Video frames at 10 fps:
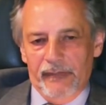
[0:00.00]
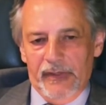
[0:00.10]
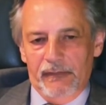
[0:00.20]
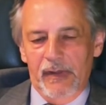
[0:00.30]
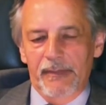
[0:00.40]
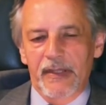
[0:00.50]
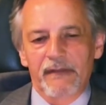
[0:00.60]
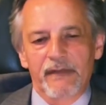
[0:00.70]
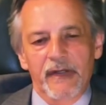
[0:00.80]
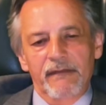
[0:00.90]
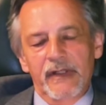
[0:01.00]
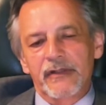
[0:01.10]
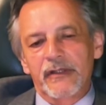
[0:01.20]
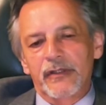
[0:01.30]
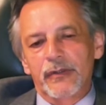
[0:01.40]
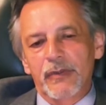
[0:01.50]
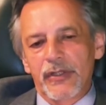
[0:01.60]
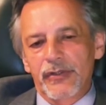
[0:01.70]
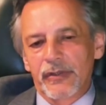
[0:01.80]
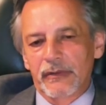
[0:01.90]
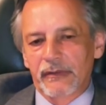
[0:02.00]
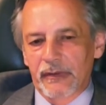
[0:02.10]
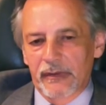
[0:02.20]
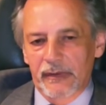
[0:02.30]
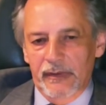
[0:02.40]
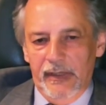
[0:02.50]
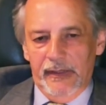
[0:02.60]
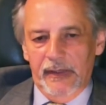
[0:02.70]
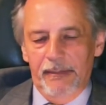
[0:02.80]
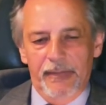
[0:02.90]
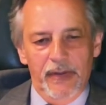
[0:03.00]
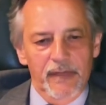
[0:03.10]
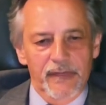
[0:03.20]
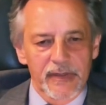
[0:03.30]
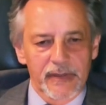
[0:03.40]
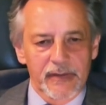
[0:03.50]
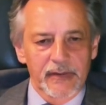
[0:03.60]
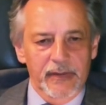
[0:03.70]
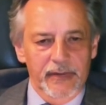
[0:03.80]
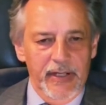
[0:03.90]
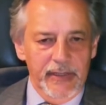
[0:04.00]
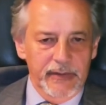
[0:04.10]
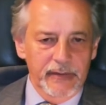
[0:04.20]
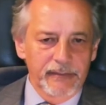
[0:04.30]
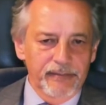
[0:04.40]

it will be a win-win situation and the payoff is great.